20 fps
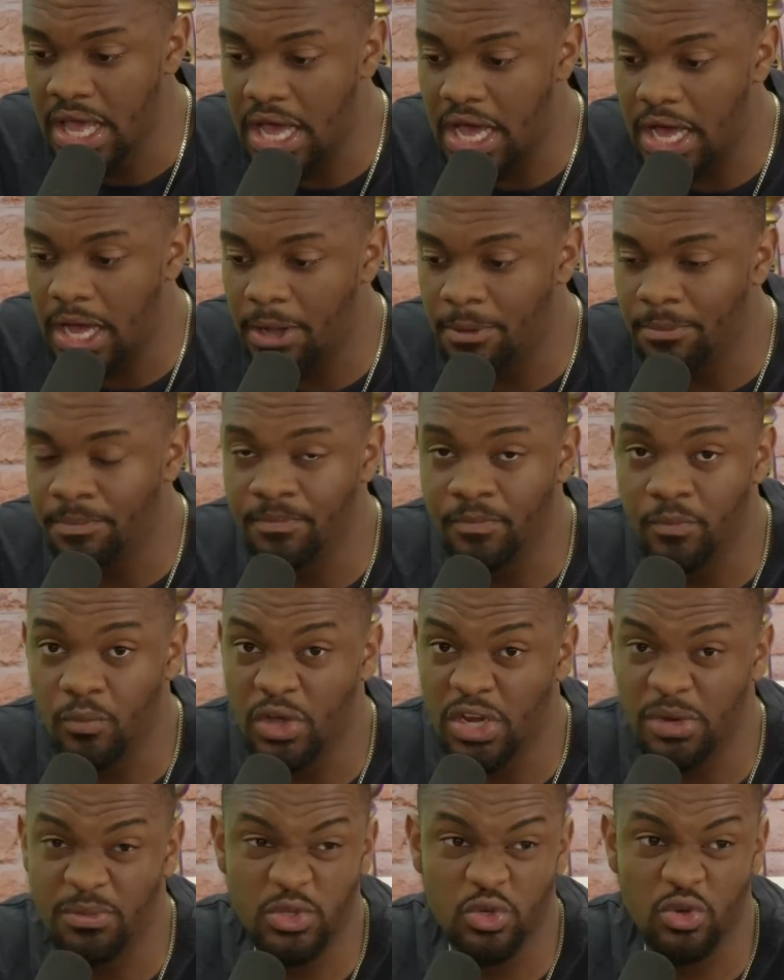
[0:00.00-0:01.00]
We're going
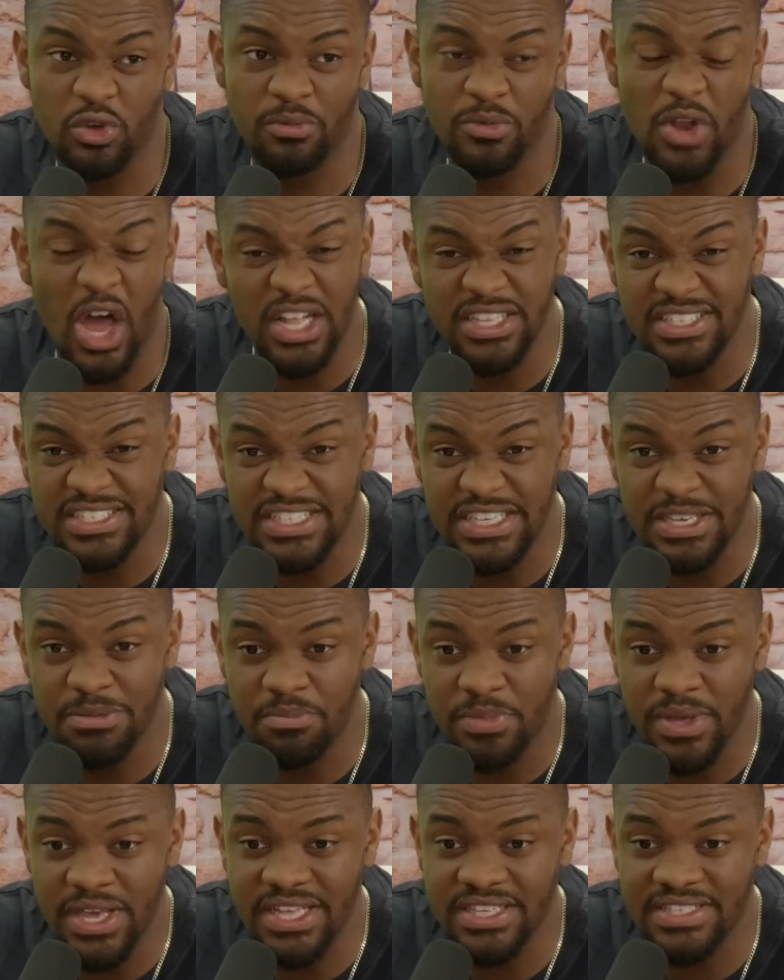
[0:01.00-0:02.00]
to be talking unseen
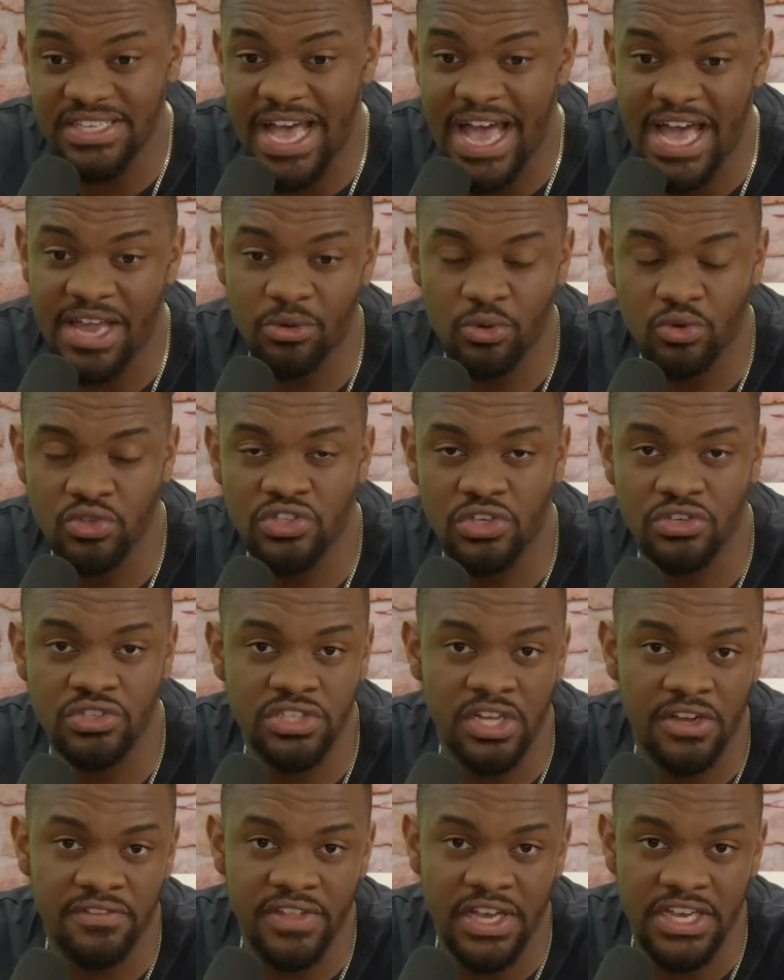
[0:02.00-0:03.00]
bits and also
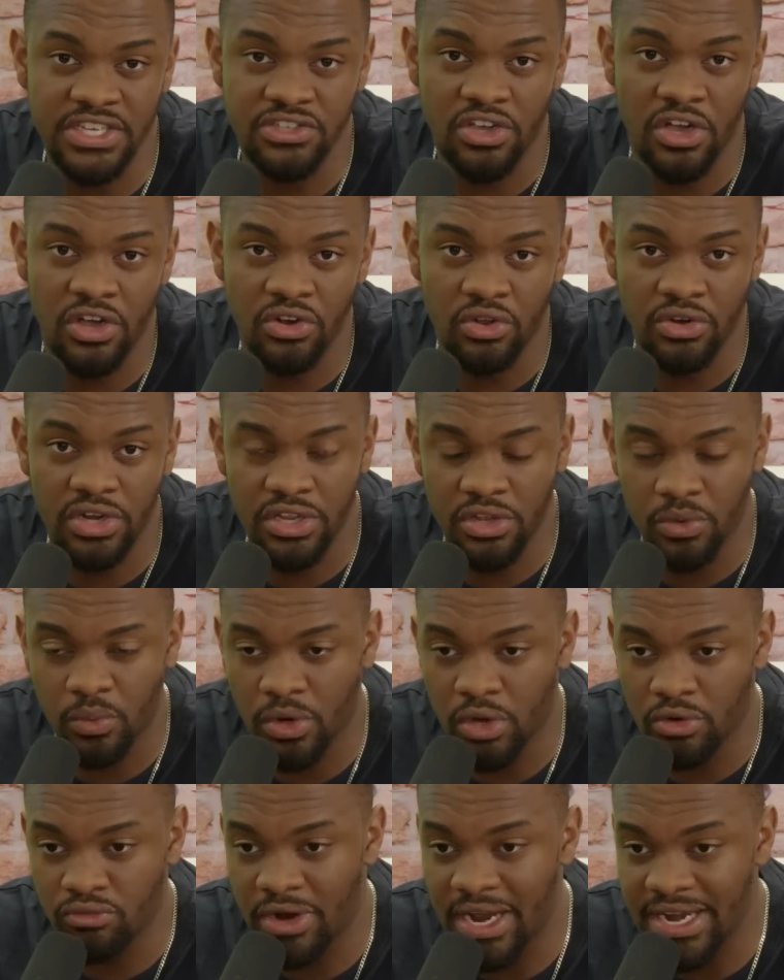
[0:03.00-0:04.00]
stuff that is going on in the
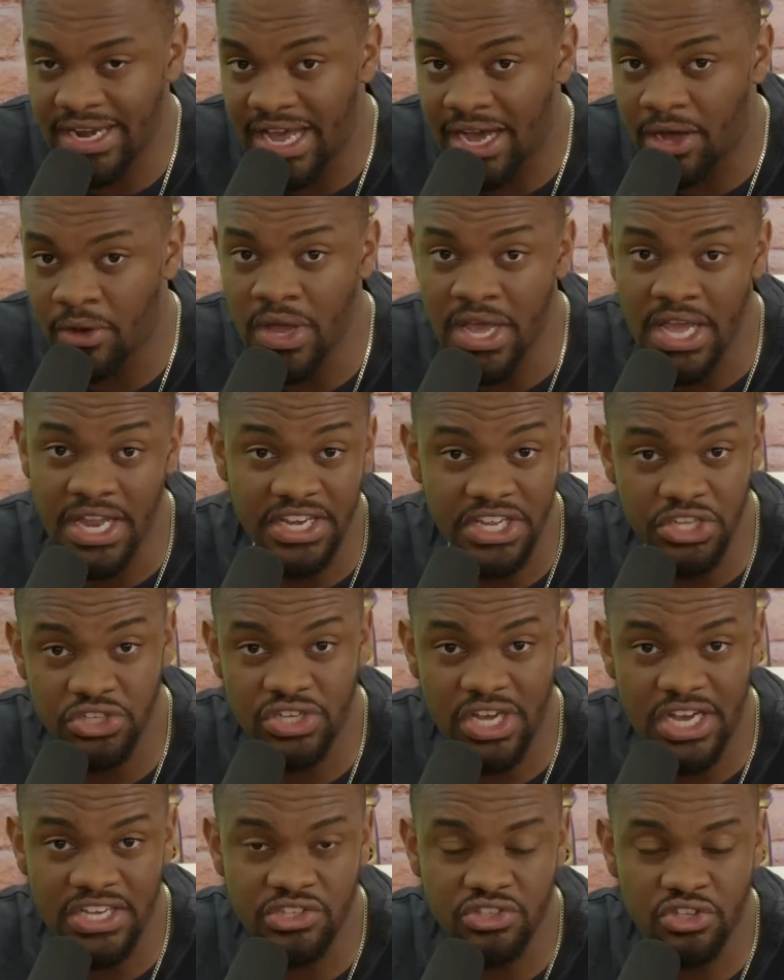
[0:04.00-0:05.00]
world right now. Need you
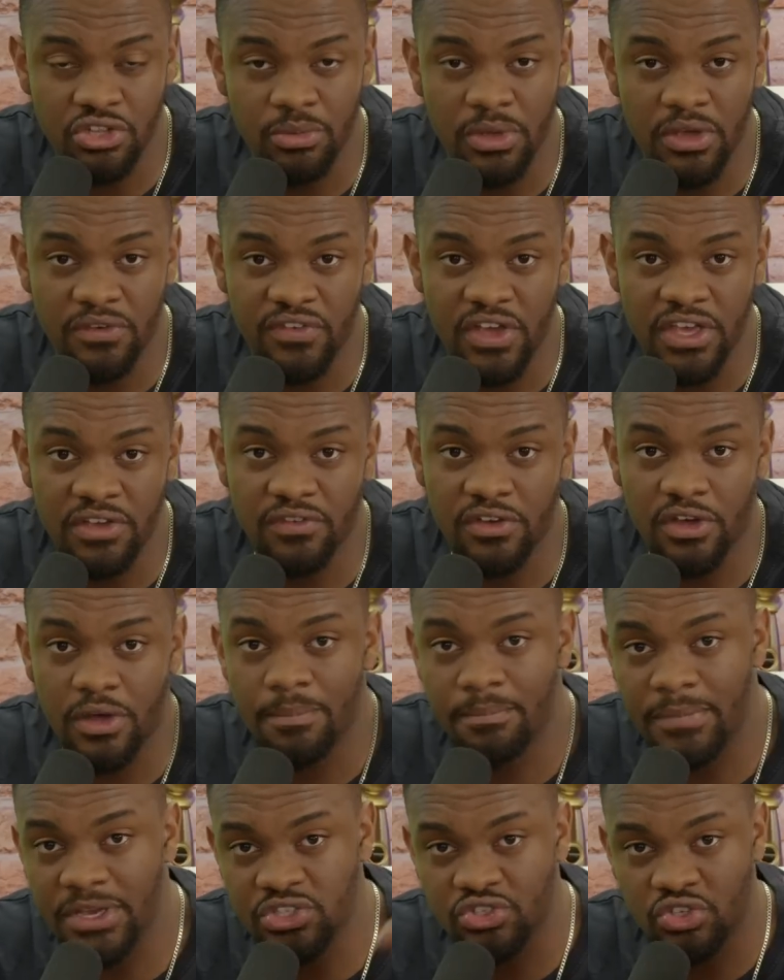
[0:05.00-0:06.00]
guys to do me a favor.
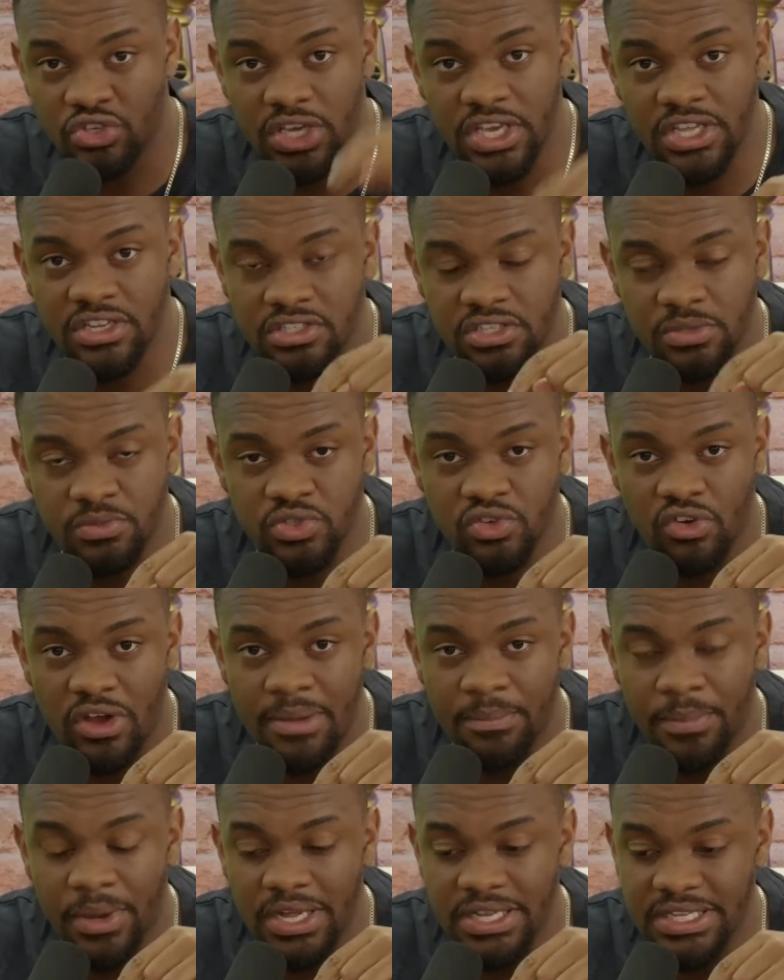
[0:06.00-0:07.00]
Make sure you hit the
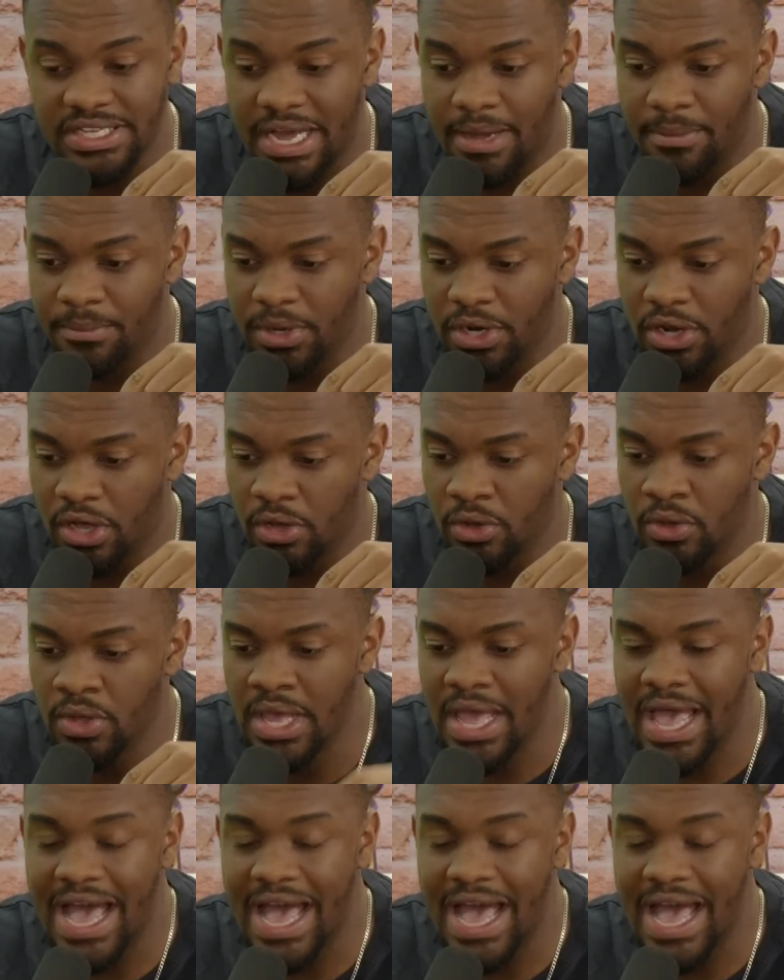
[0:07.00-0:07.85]
subscribe button down below.